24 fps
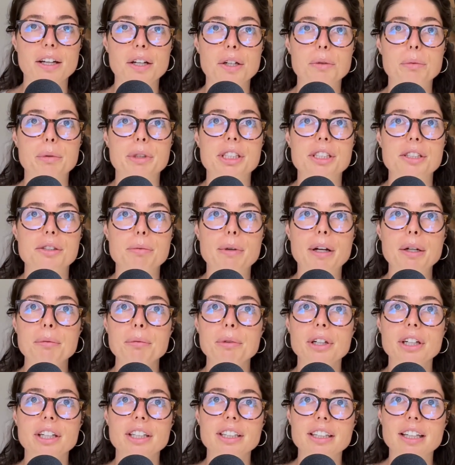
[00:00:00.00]
which is when
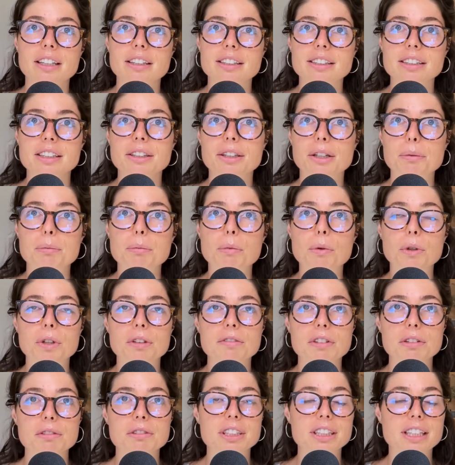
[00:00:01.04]
we're in, more
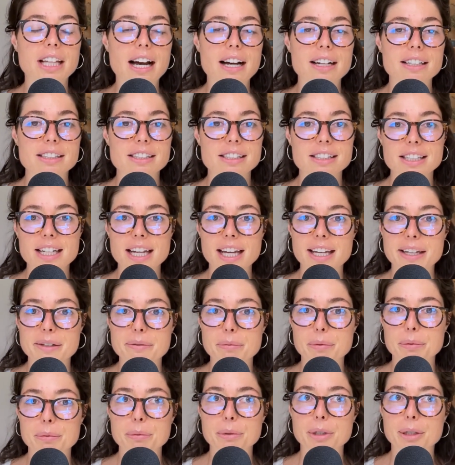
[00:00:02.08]
of a relaxed state,
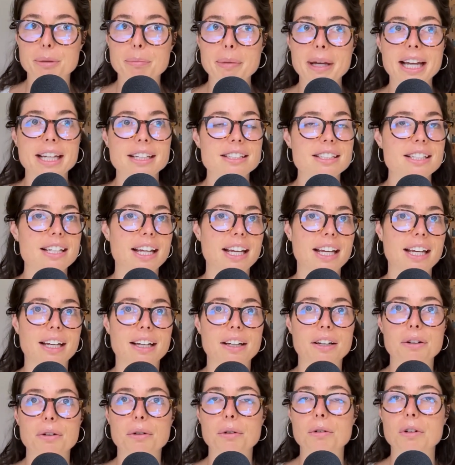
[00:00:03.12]
when we're
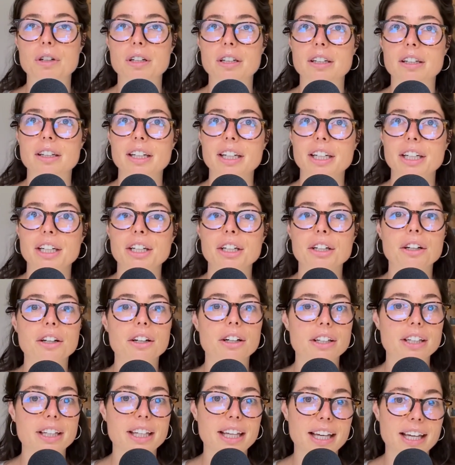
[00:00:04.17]
painting or
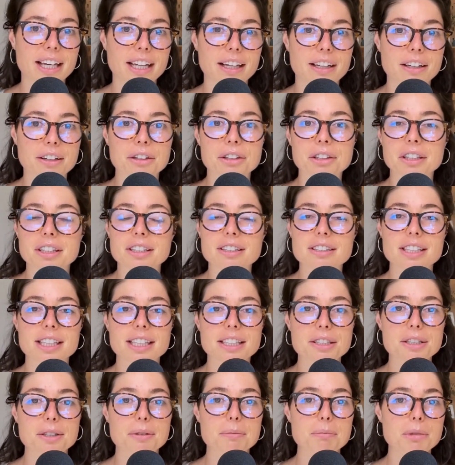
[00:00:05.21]
cooking or
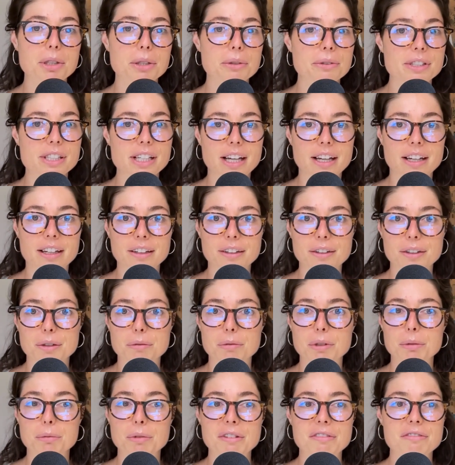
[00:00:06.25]
listening to music, or
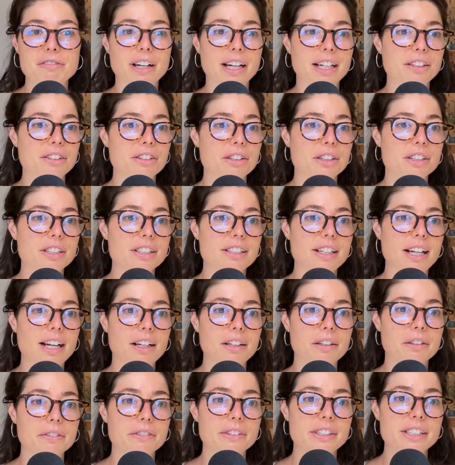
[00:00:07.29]
when we find
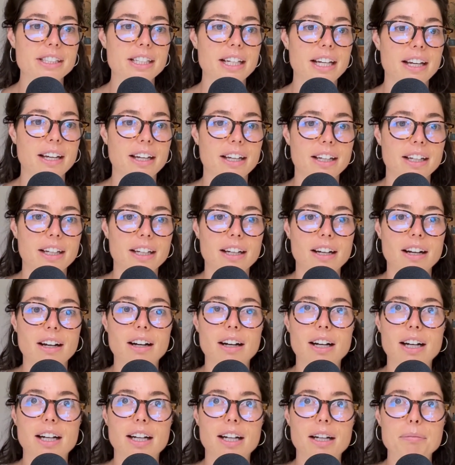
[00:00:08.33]
ourselves
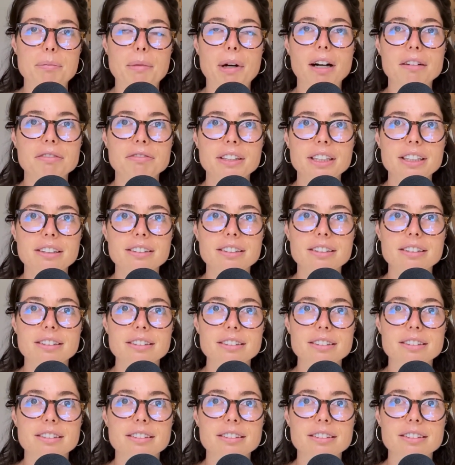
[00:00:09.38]
often
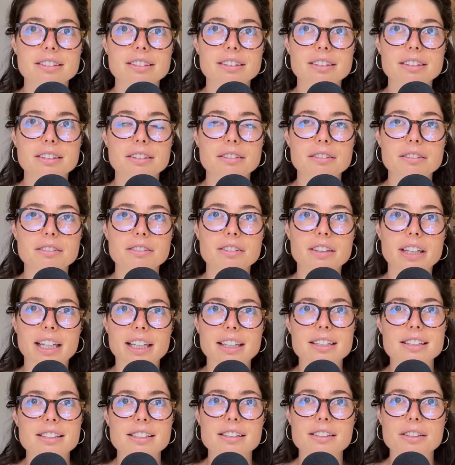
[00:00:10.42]
like
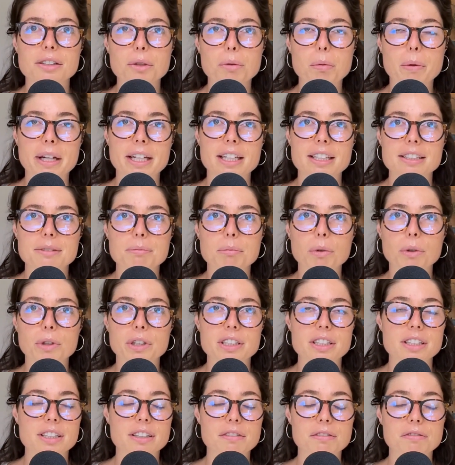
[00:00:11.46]
this is equated more
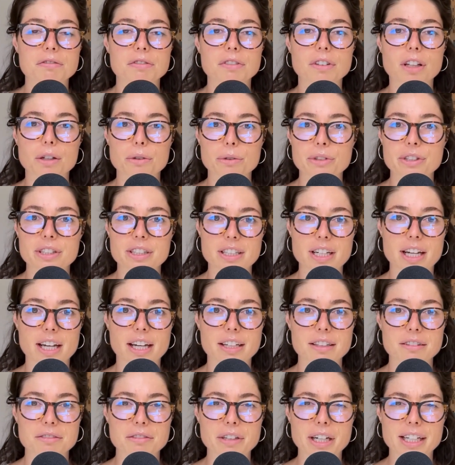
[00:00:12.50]
to flow
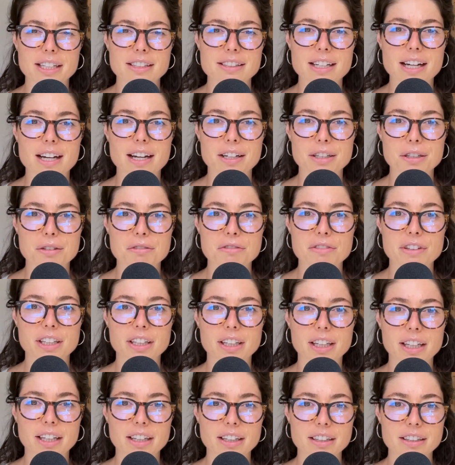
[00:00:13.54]
state, right? Is that how you
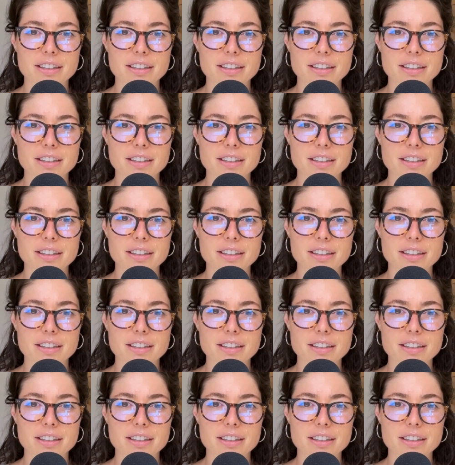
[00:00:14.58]
feel it?